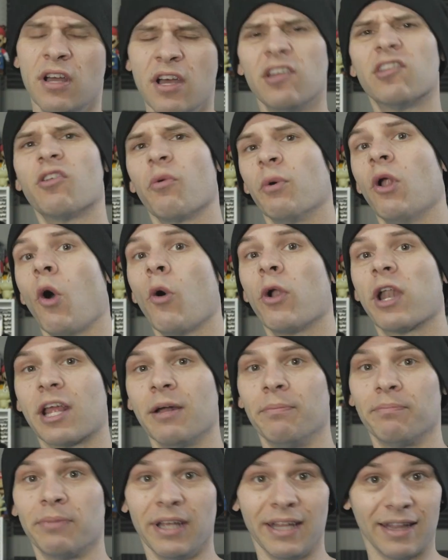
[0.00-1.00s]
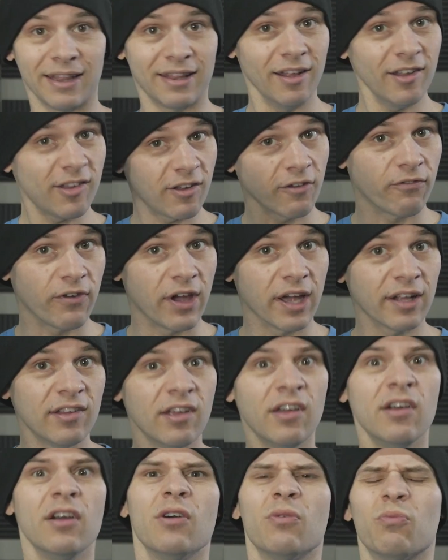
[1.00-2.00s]
So in order to complete this effect,
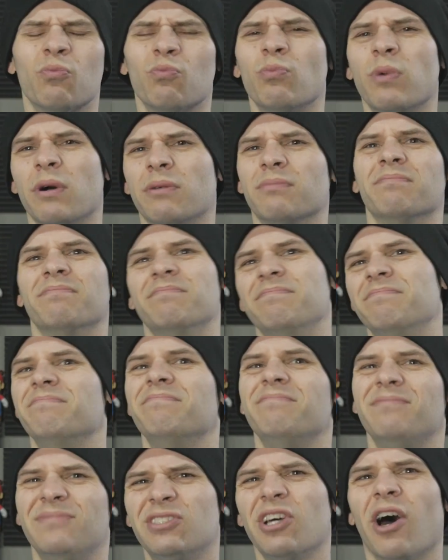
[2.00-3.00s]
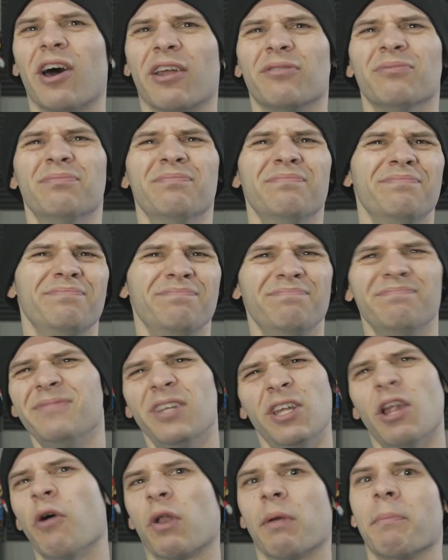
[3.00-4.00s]
well, title,
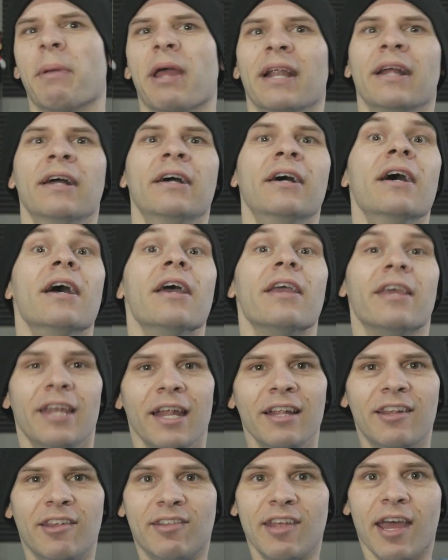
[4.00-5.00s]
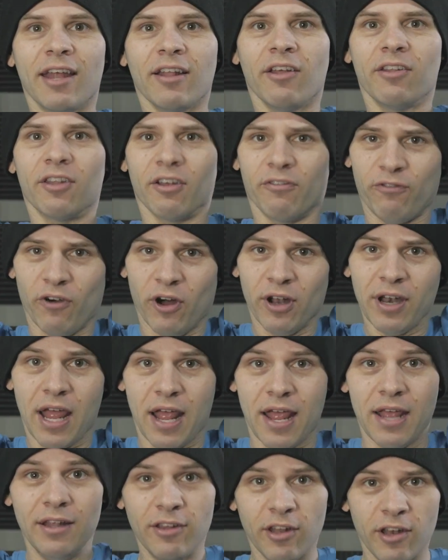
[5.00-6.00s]
you know what I mean. You need to download the
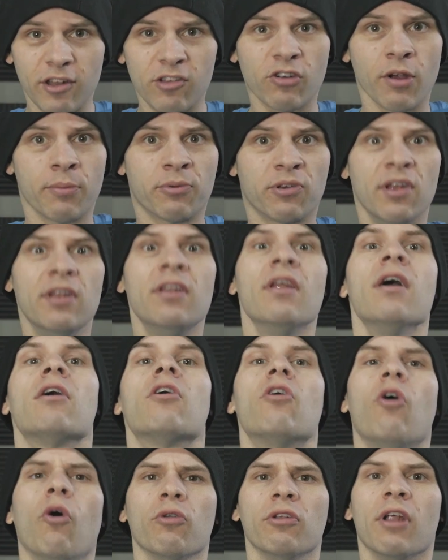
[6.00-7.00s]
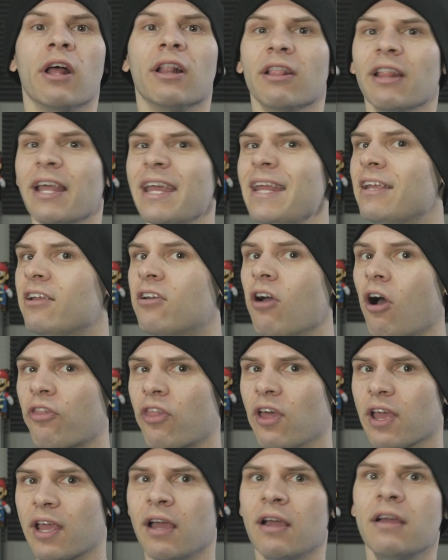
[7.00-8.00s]
font in the description called League
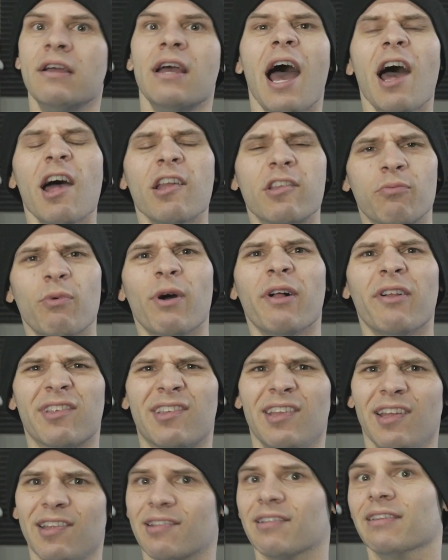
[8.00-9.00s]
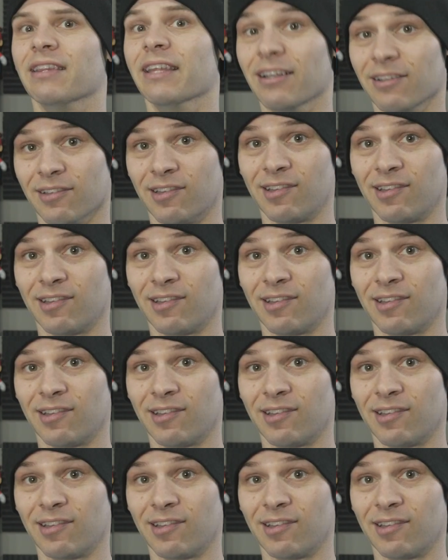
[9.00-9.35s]
Gothic, as well as this little